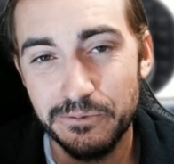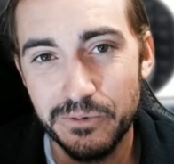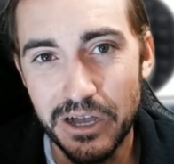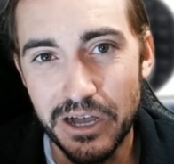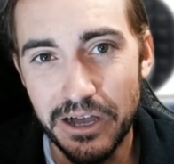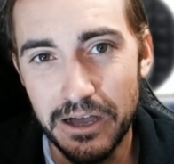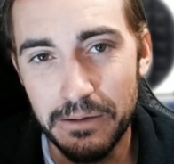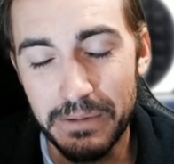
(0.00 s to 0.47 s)

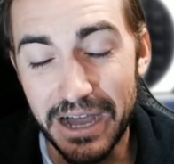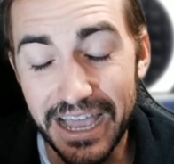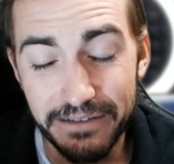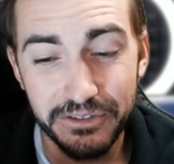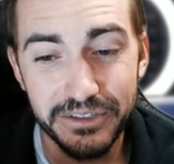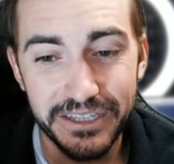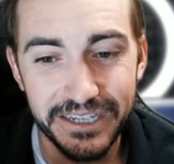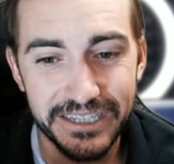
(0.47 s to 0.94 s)
Um, I have
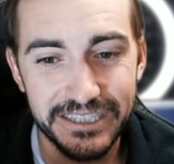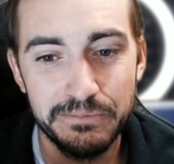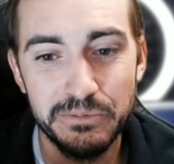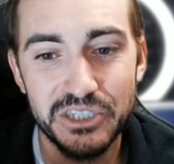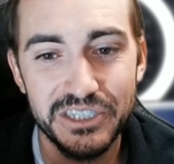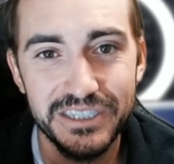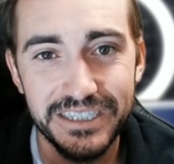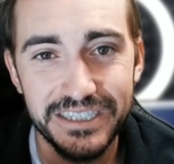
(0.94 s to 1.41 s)
a Linux
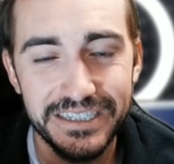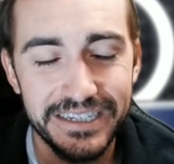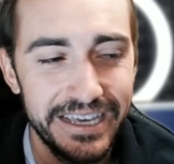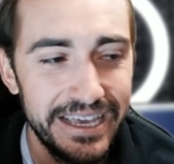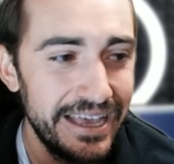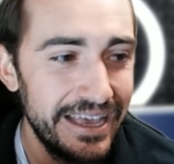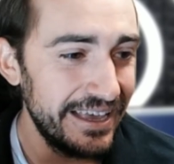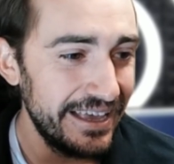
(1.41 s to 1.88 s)
machine
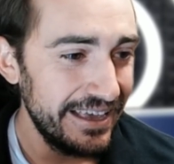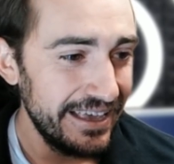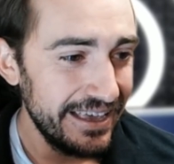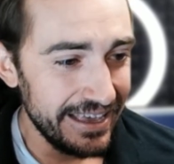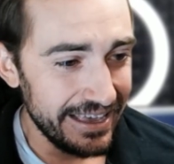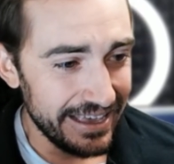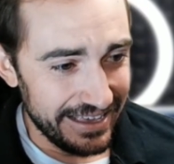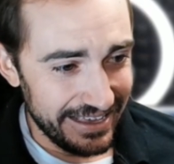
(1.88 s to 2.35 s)

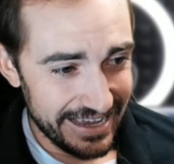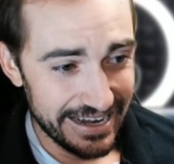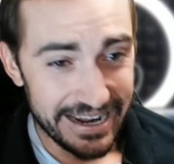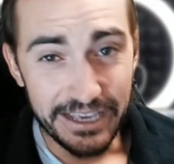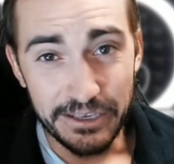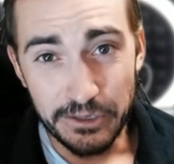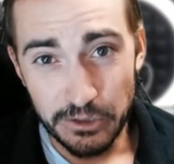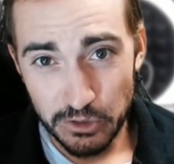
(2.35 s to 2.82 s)

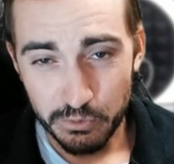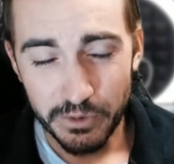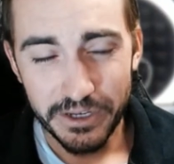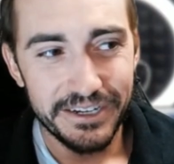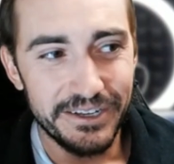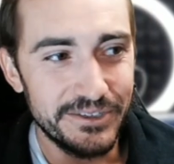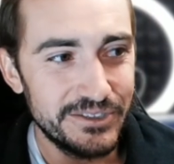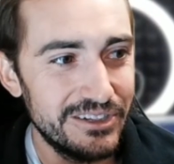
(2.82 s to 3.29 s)
and I use
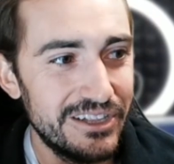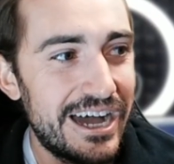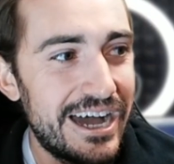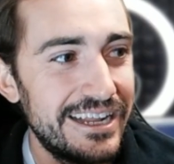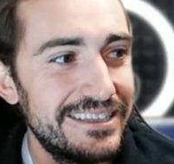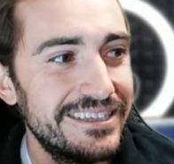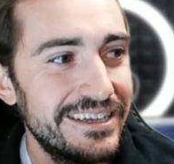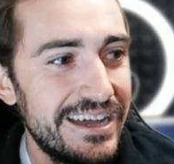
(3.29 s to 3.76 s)
Windows a
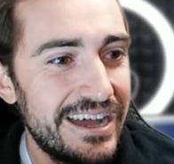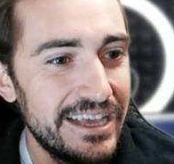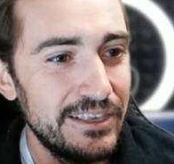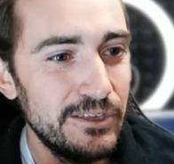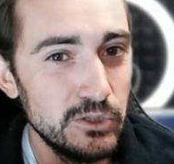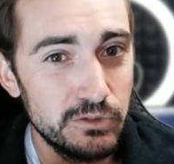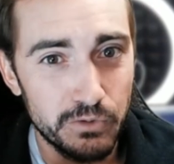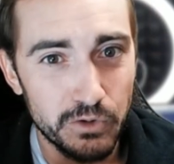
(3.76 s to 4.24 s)
lot. I
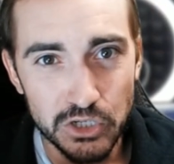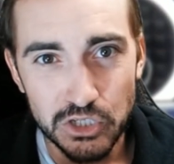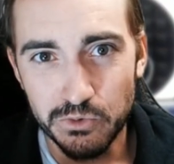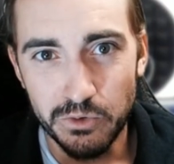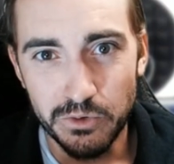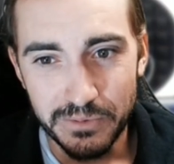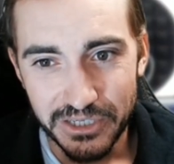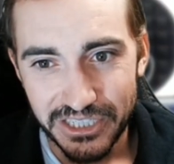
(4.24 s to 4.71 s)
use
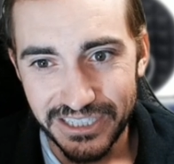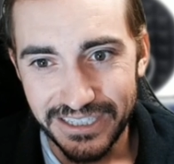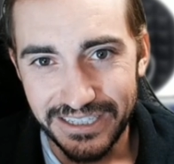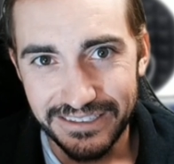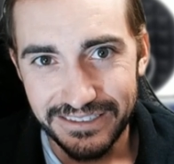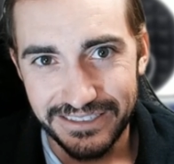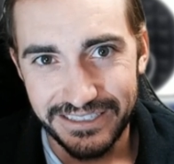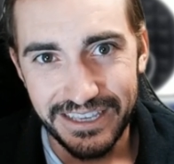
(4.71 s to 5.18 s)
virtual
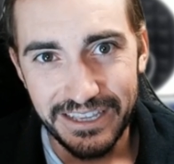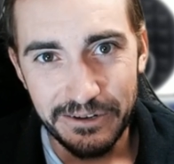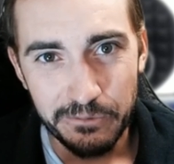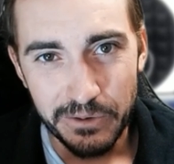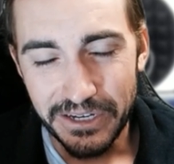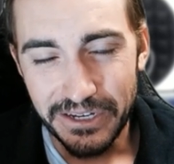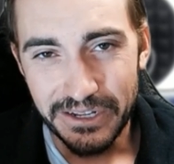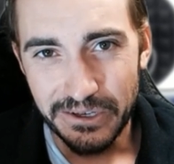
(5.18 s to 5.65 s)
machines
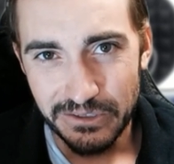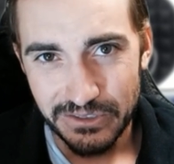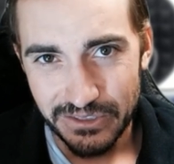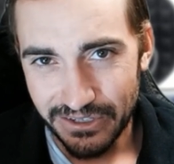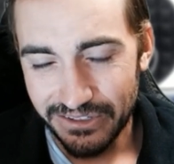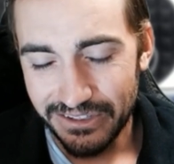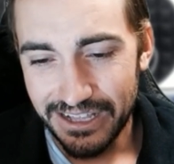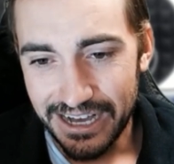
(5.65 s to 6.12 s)
in Windows
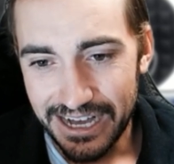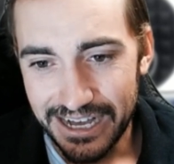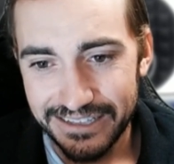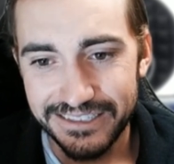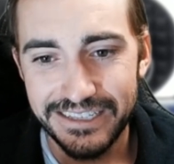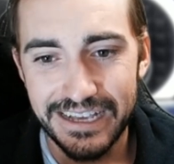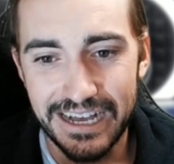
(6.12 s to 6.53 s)
a lot.